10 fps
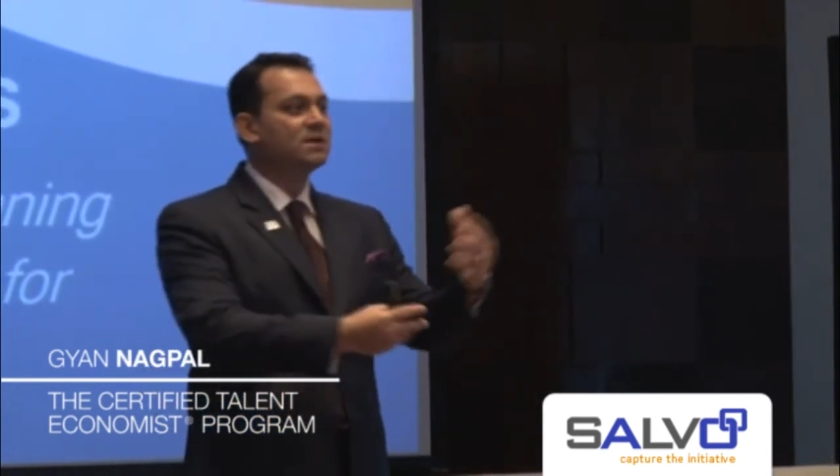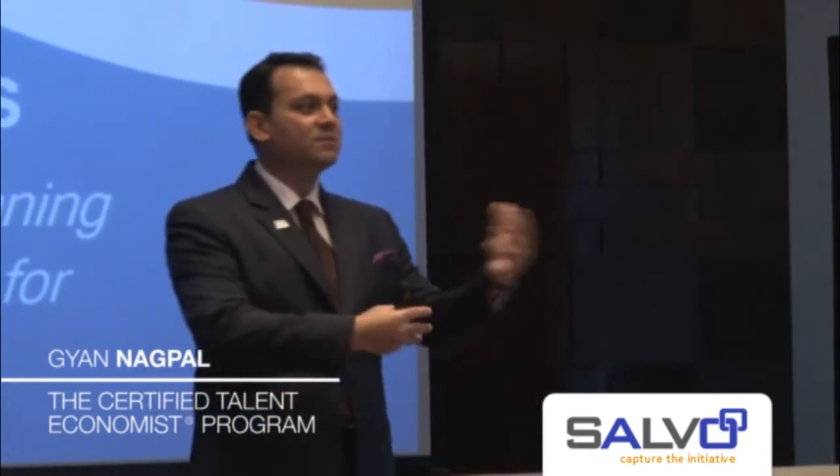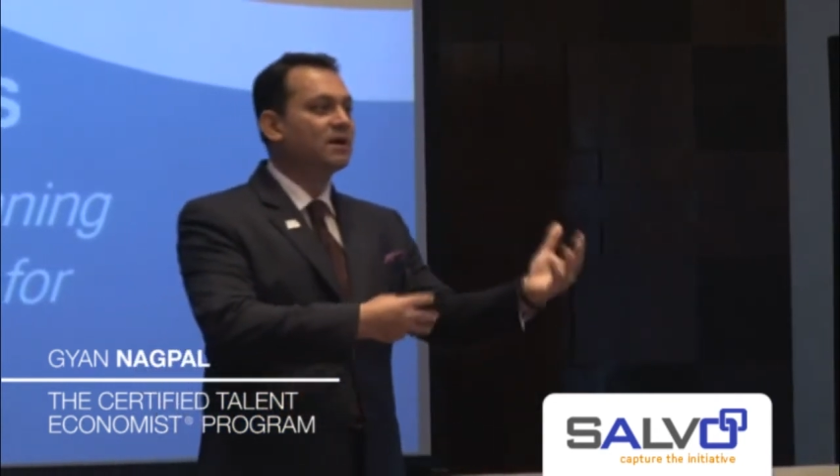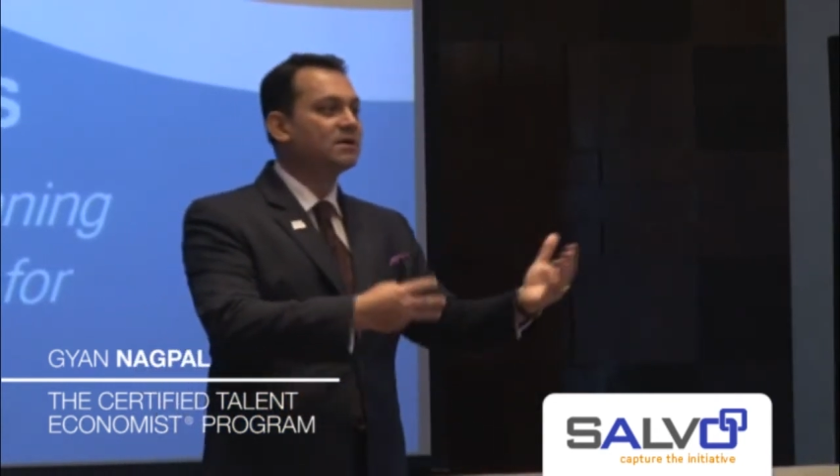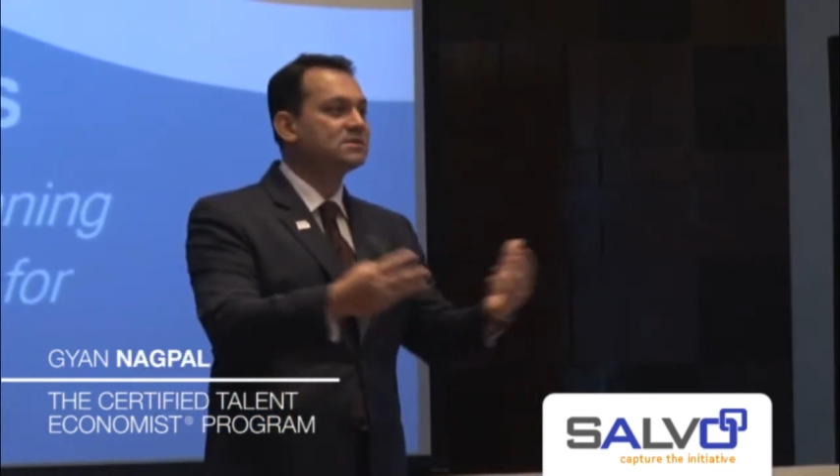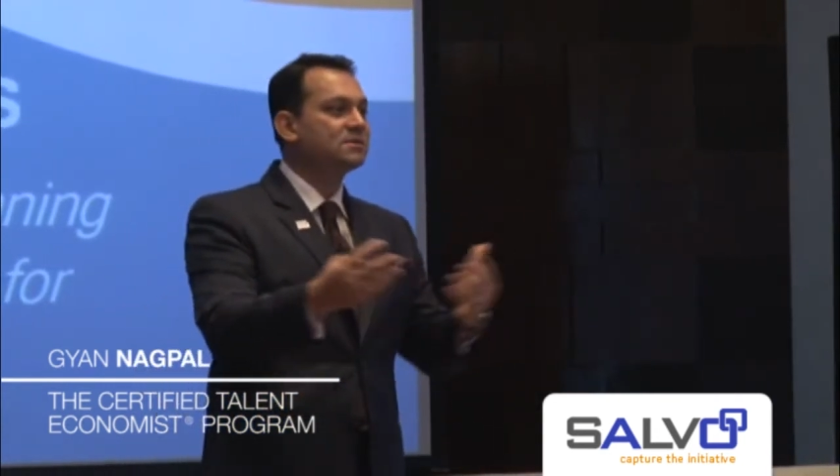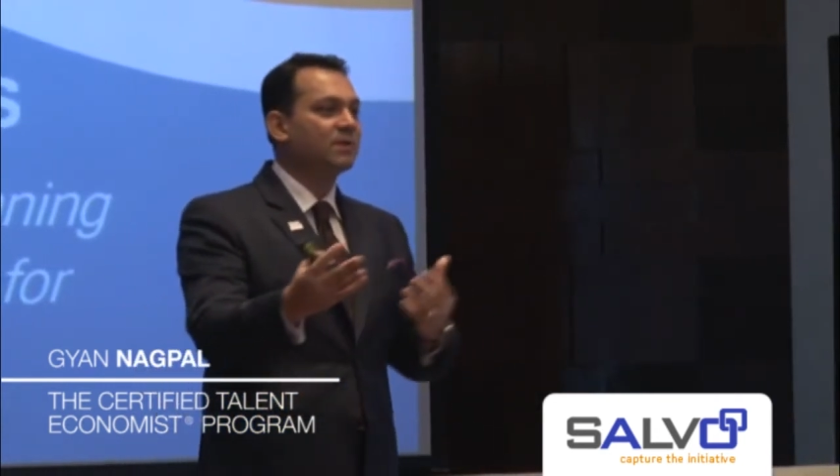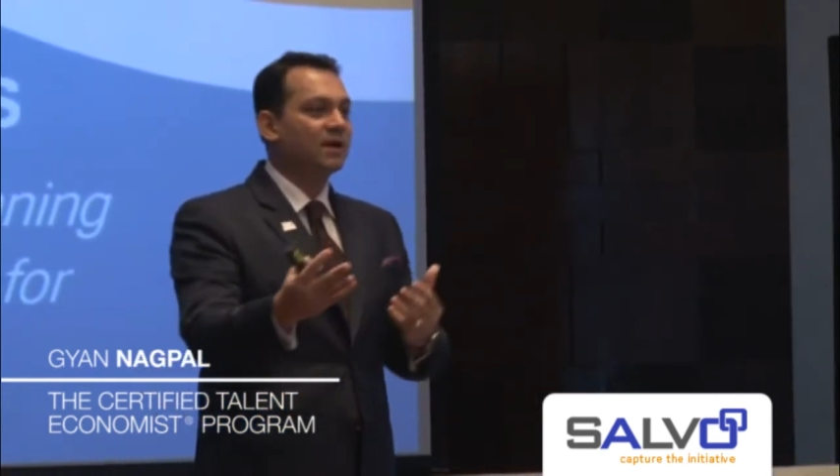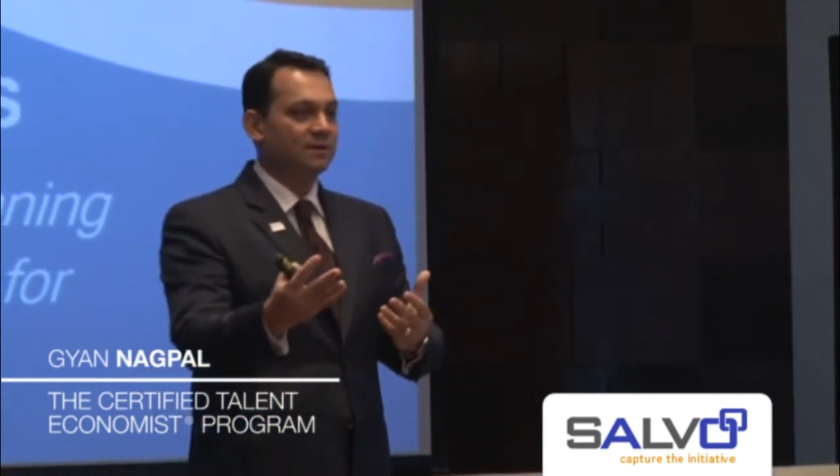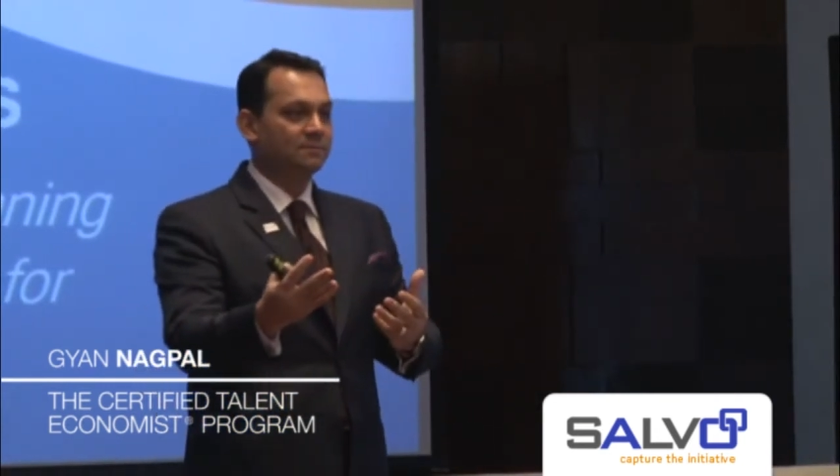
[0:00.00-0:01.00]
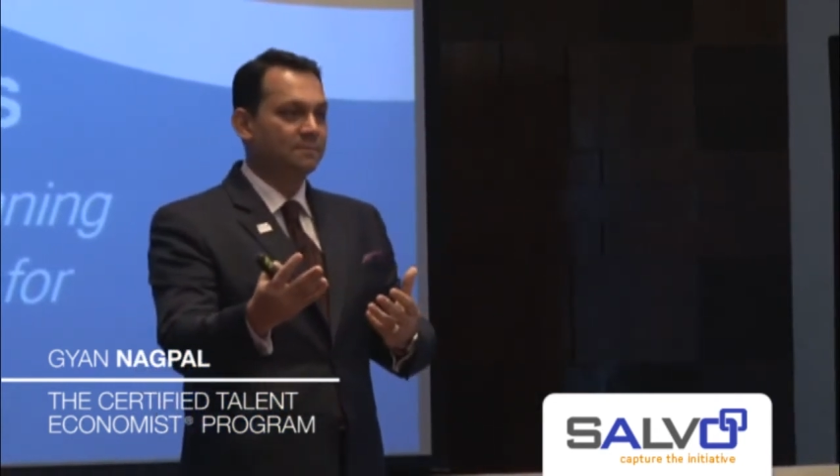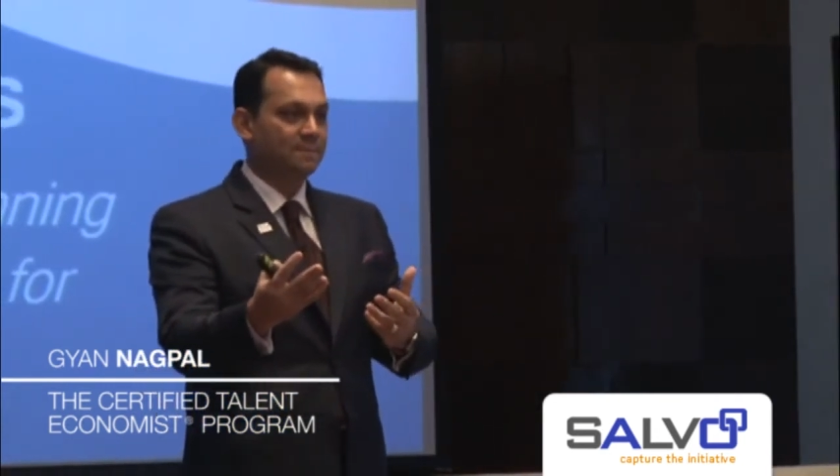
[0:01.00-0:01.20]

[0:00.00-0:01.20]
in demand and supply,